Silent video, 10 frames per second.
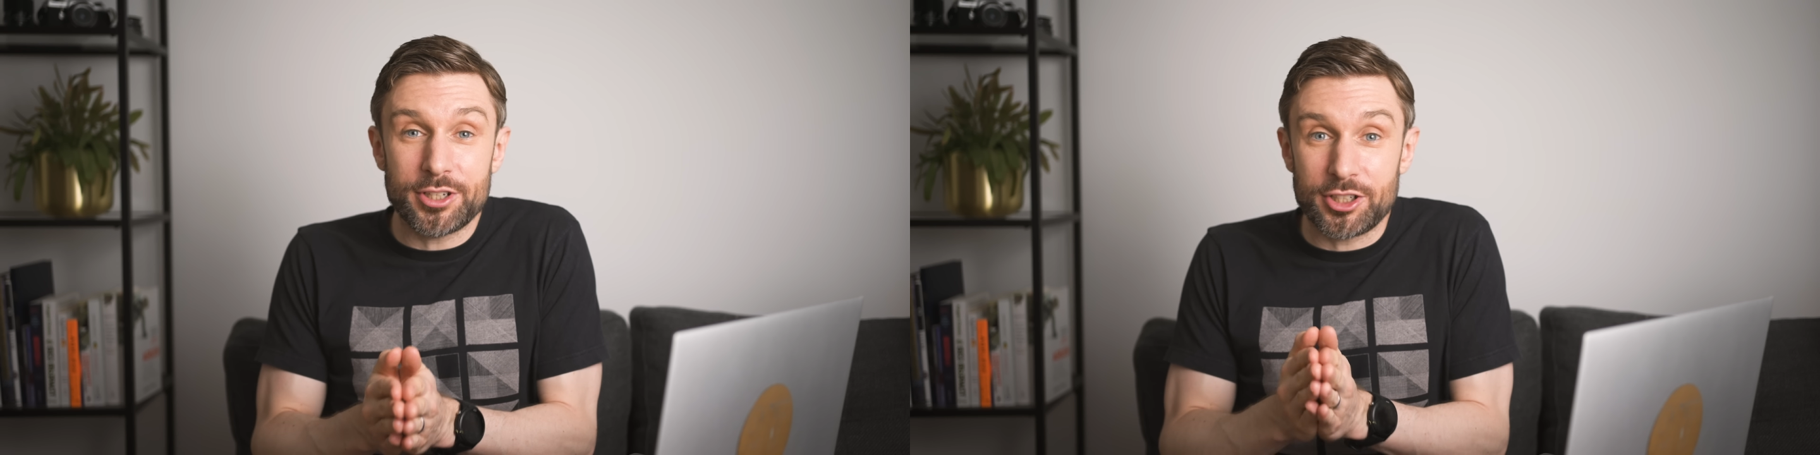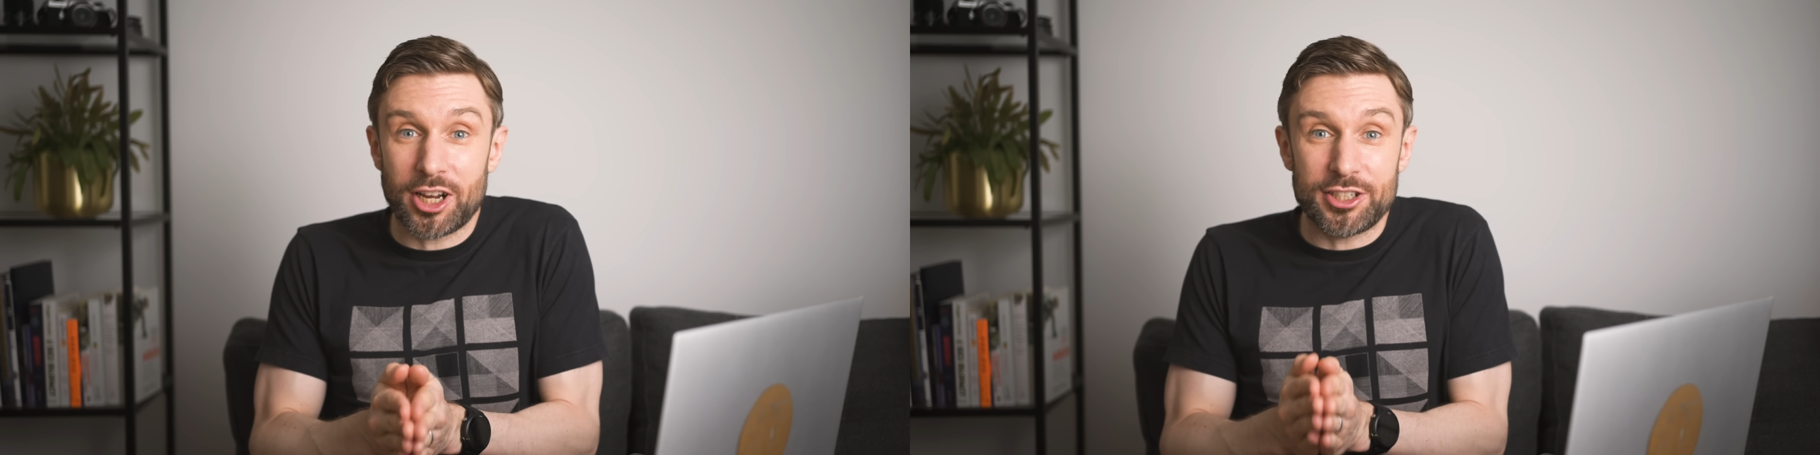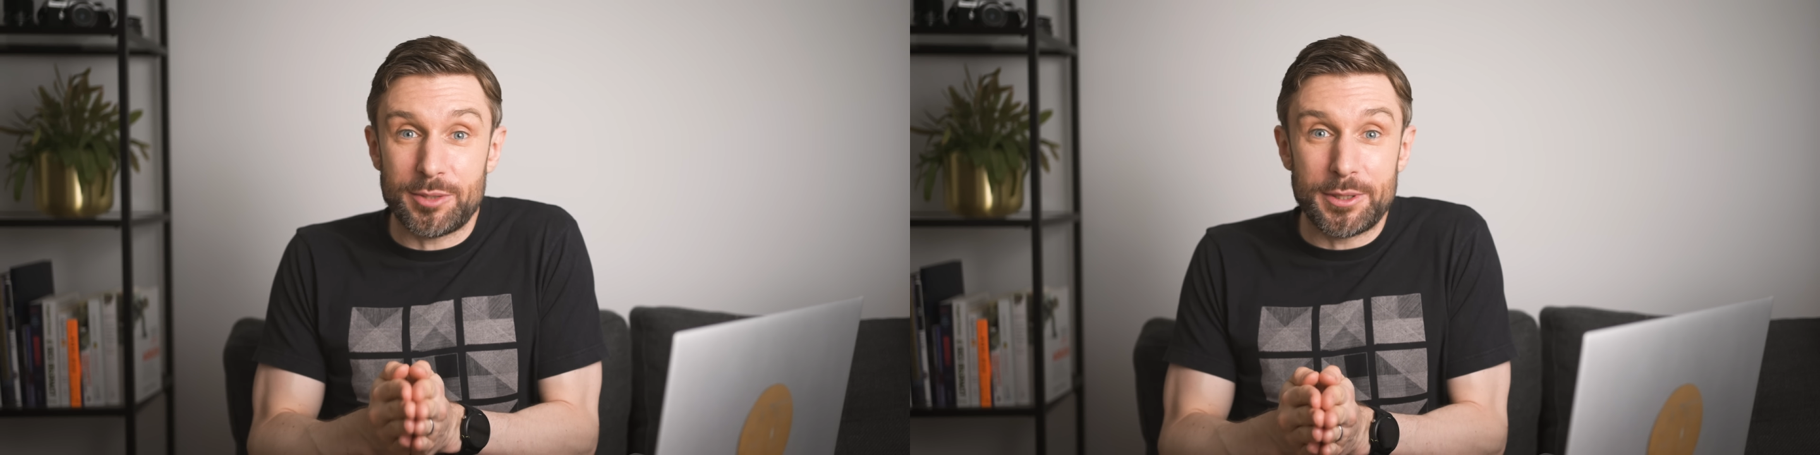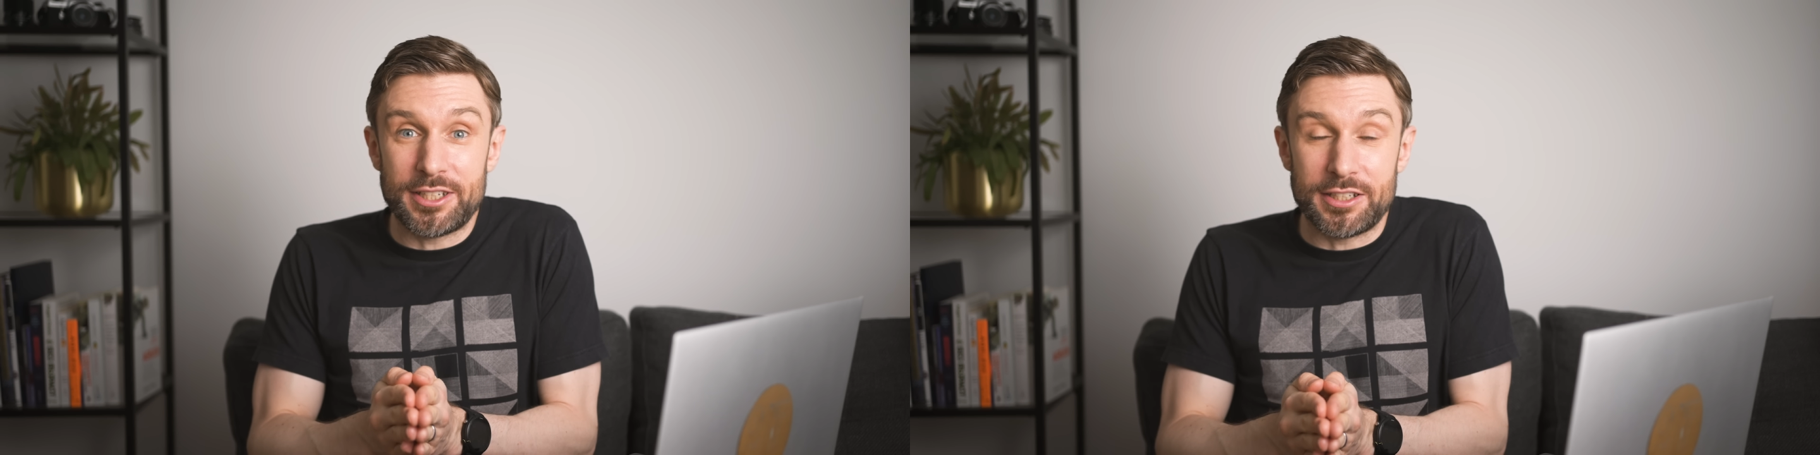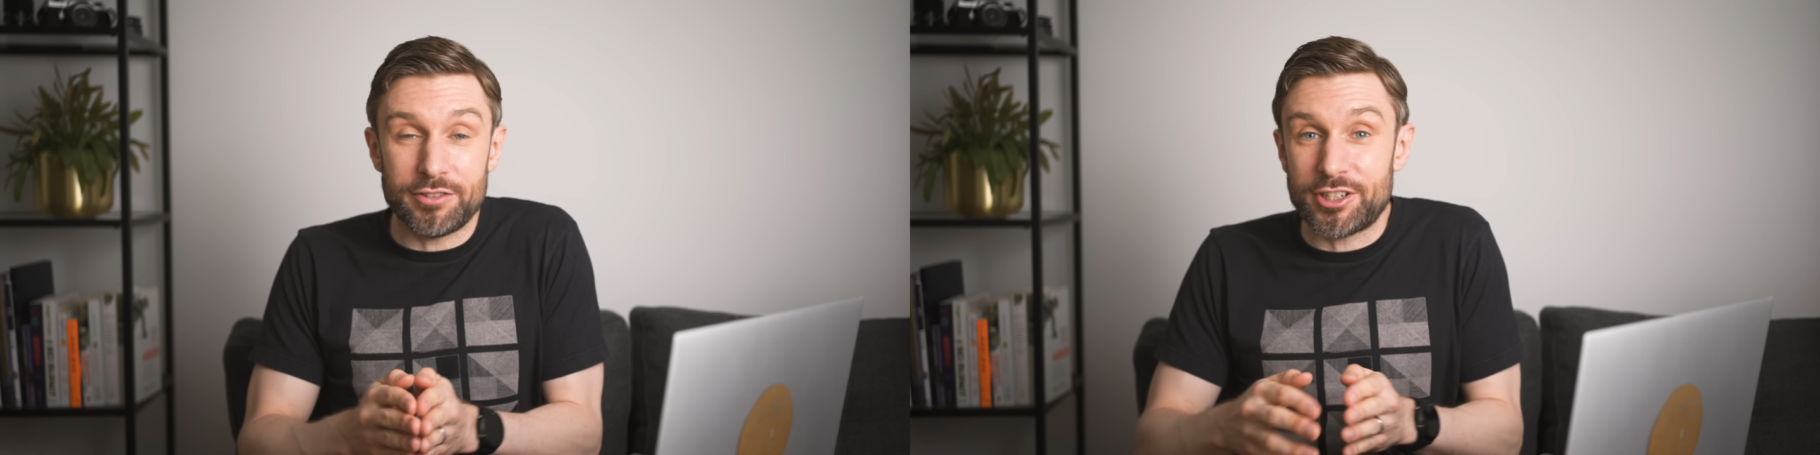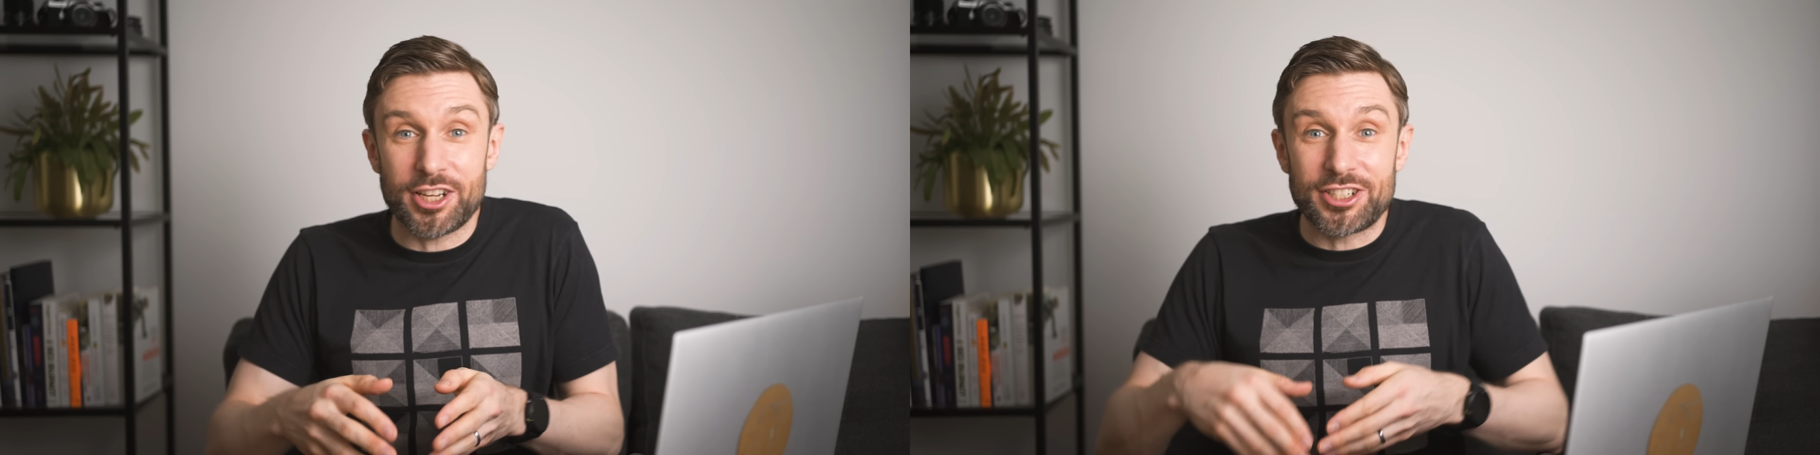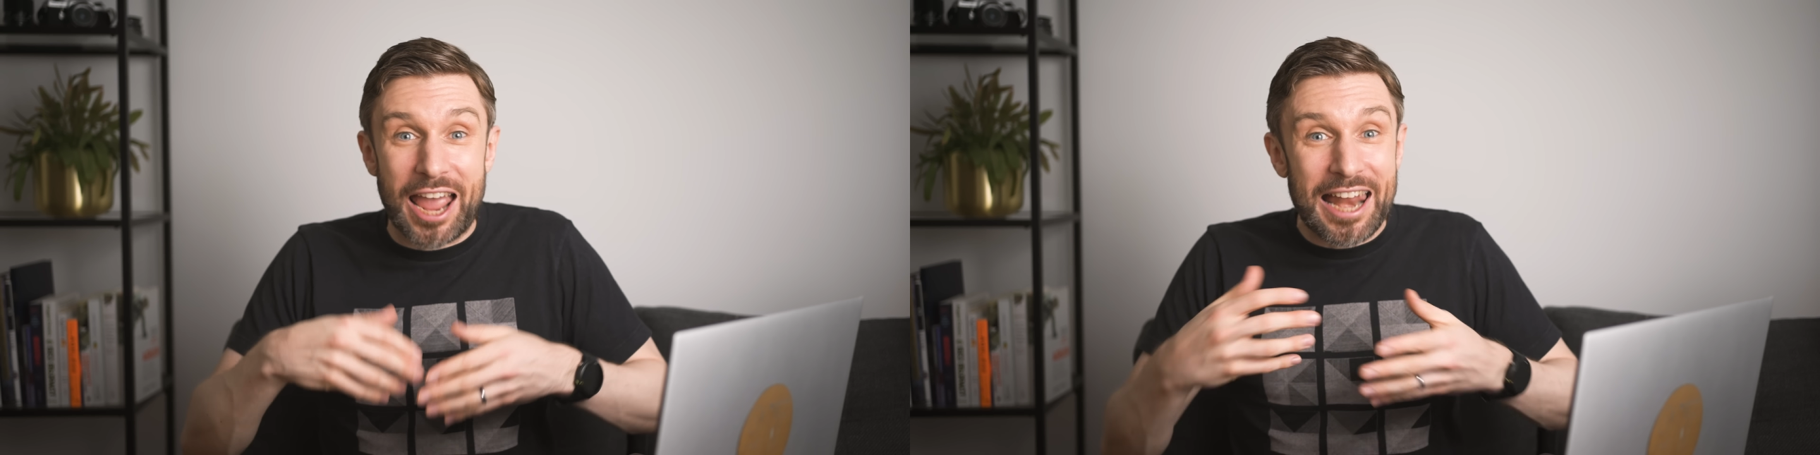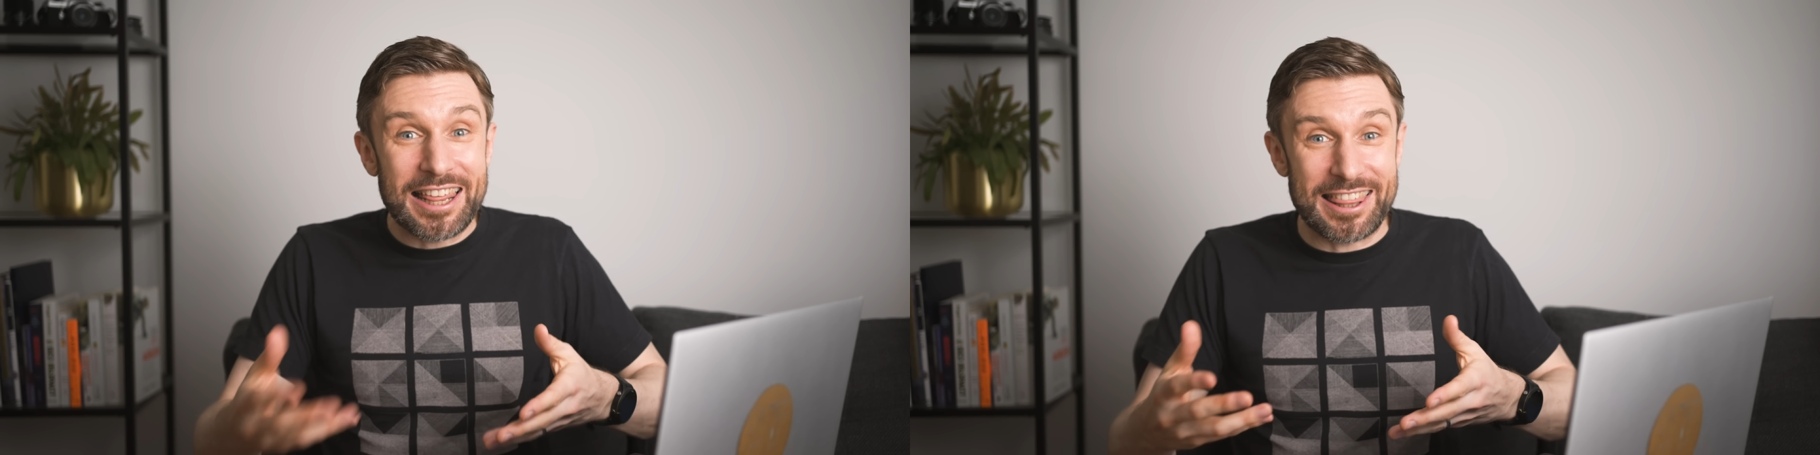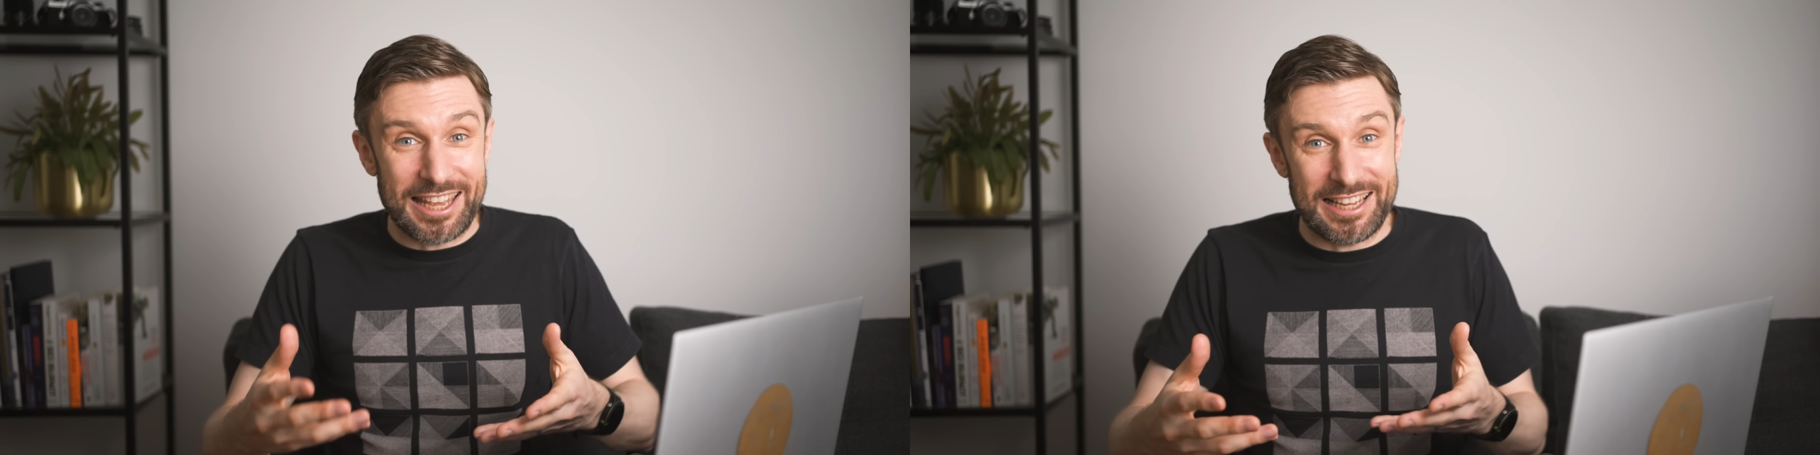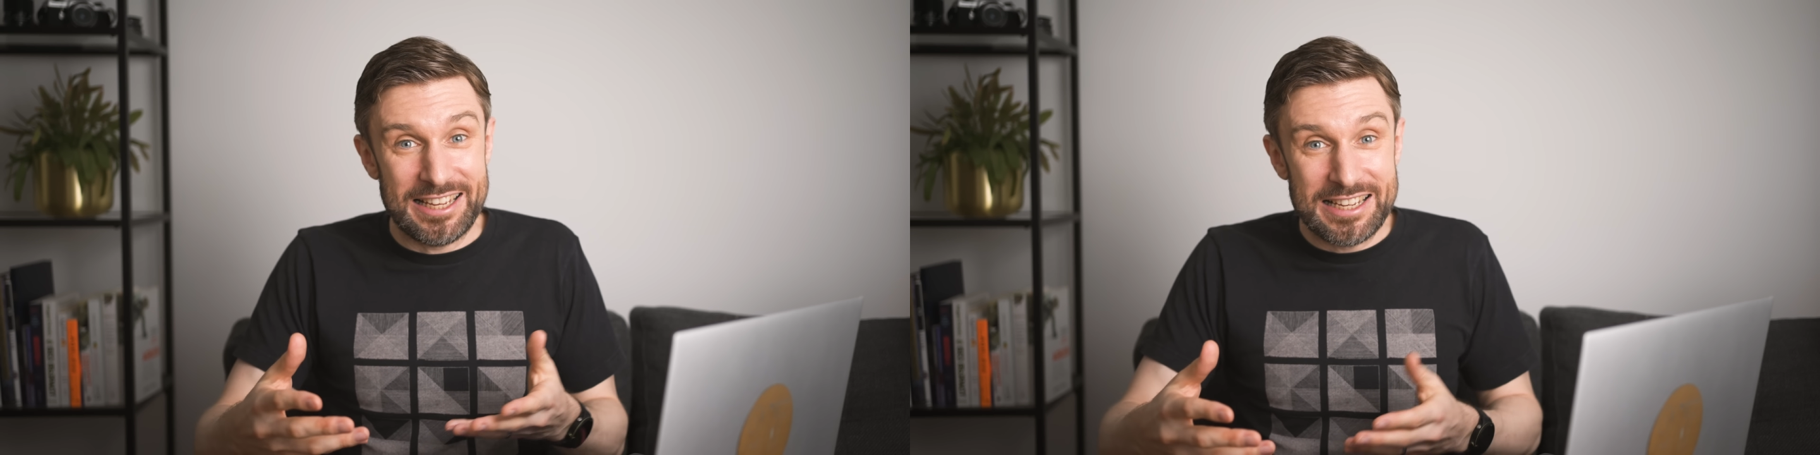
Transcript: ChatGPT to research anything